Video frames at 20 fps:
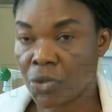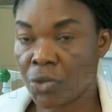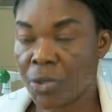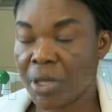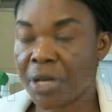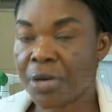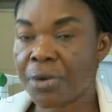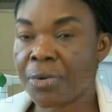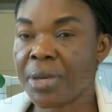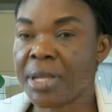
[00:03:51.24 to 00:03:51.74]
to
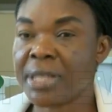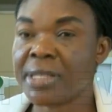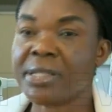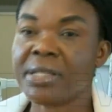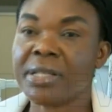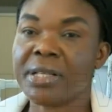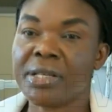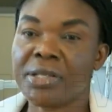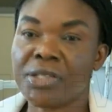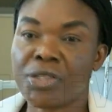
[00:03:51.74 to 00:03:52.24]
increase
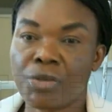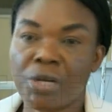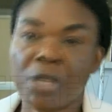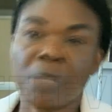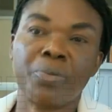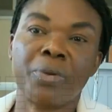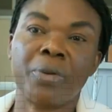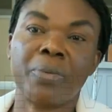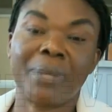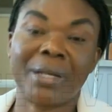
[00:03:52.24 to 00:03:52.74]
the
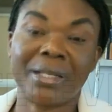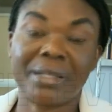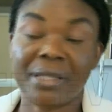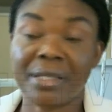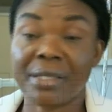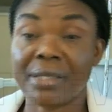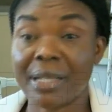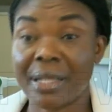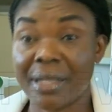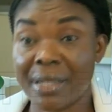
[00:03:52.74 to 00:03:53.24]
strength
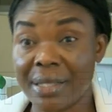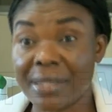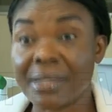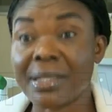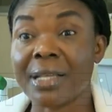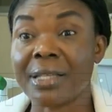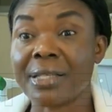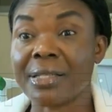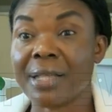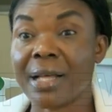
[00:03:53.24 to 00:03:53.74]
properties and the
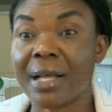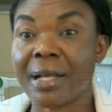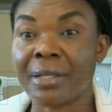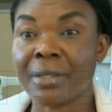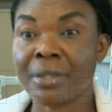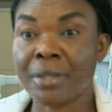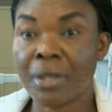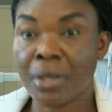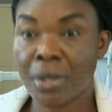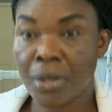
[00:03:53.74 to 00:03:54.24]

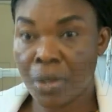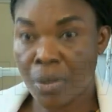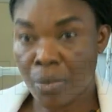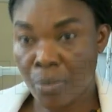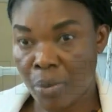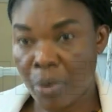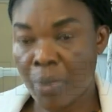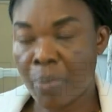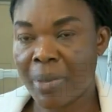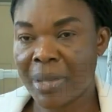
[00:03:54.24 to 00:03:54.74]
tensile
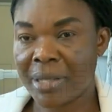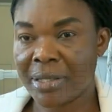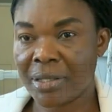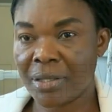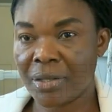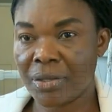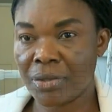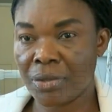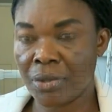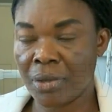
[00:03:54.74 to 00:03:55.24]

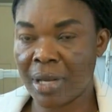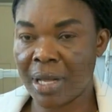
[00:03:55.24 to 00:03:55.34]
properties.